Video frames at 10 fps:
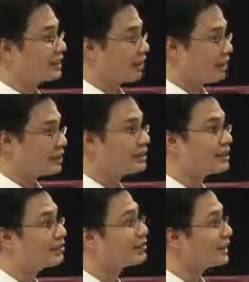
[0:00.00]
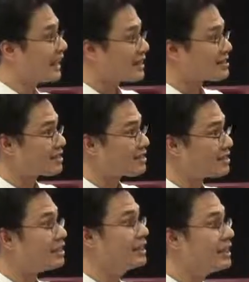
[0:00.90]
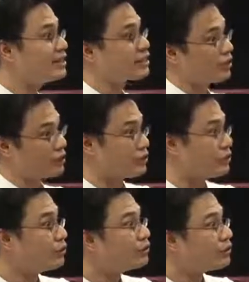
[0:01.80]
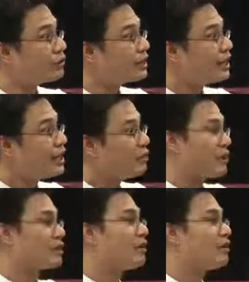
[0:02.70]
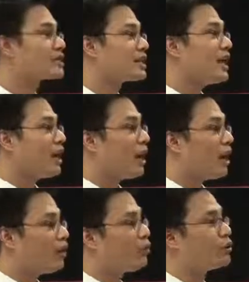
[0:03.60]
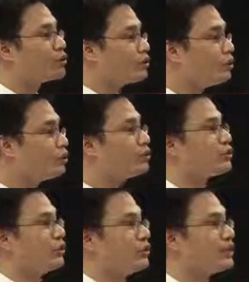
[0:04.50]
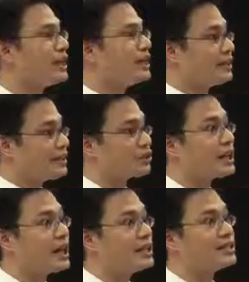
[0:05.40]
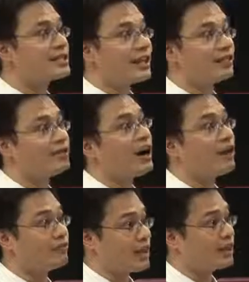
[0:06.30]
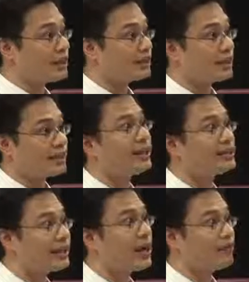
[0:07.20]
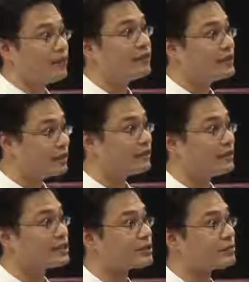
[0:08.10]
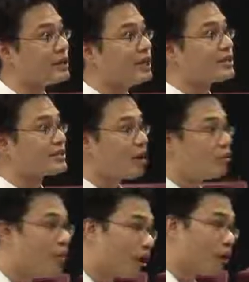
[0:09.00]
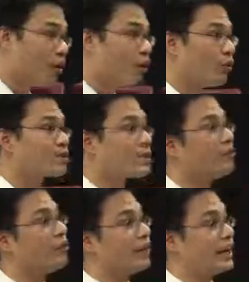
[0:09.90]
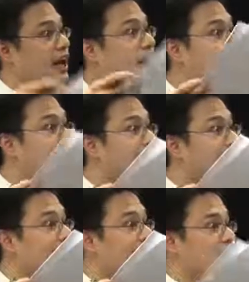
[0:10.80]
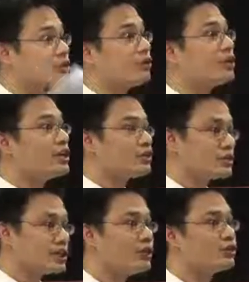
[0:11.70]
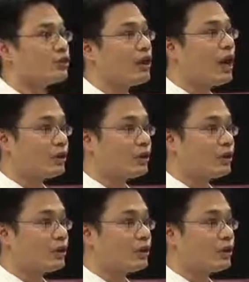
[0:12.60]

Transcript: on different classes, the needs of the student, because our students, their Chinese level are they are very different. Some are low, some are very high. So teachers